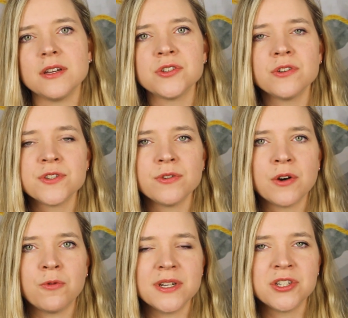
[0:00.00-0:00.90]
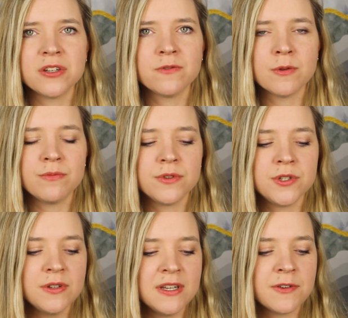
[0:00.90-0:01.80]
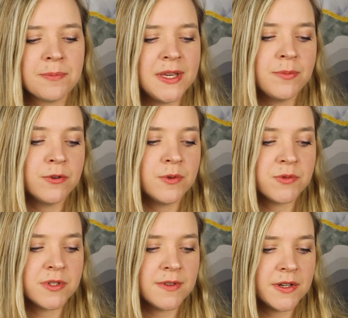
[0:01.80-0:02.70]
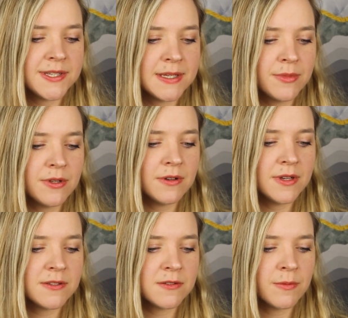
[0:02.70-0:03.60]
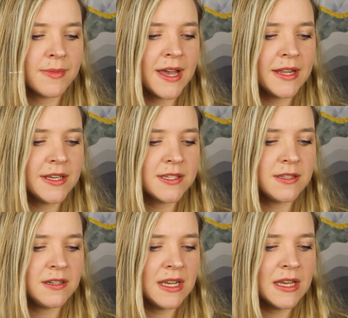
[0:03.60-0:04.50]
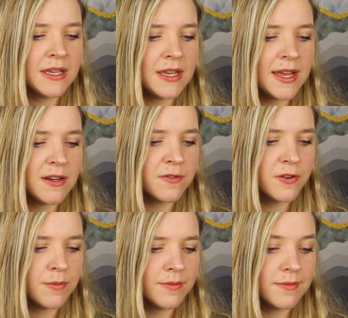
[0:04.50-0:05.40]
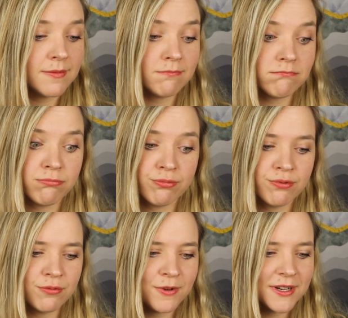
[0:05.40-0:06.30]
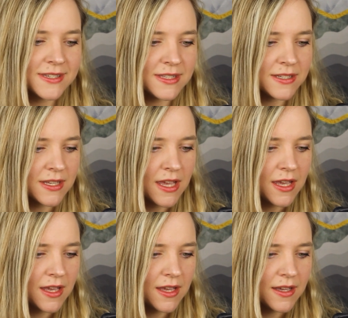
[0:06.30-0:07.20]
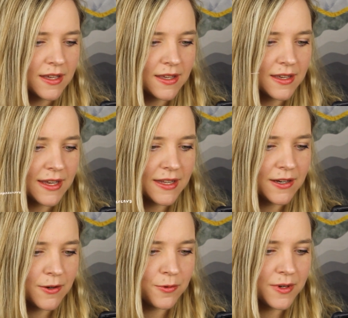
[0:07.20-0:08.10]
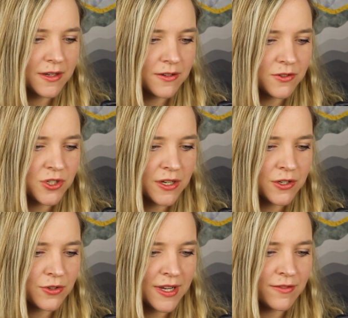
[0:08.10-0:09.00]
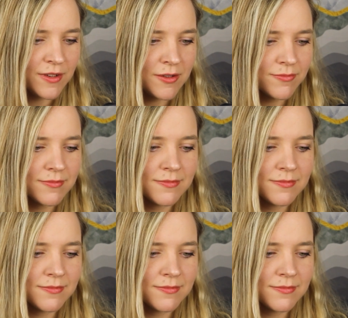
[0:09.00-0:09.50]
Here's also a question from two different people, which was very similar. It's from Alex the Daily and from, what is this? Kellyn Quinn Gender Envy.